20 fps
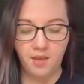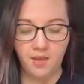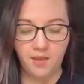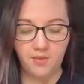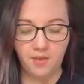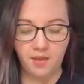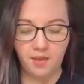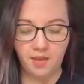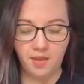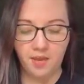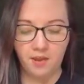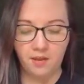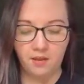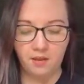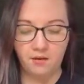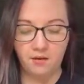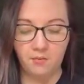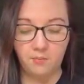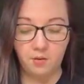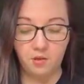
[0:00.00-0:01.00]
and then I
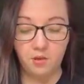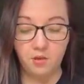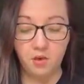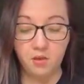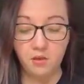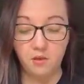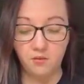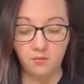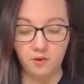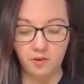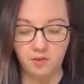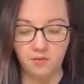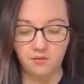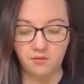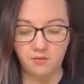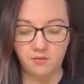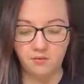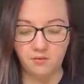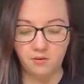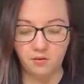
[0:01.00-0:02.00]
had a bunch of other
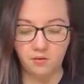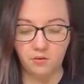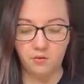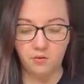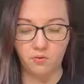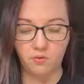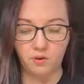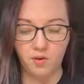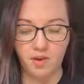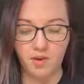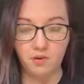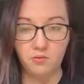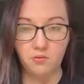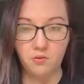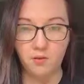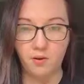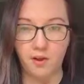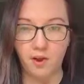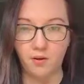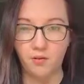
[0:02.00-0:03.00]
ones, so I don't
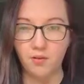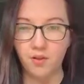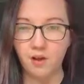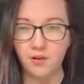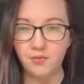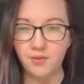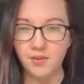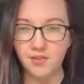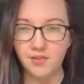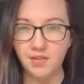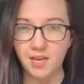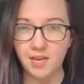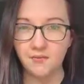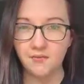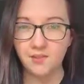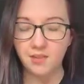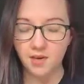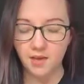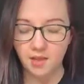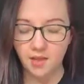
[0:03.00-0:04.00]
know how long this
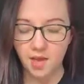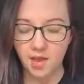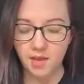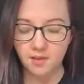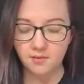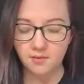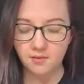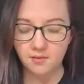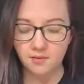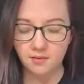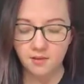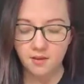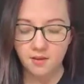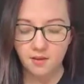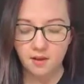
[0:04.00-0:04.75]
live's going to last,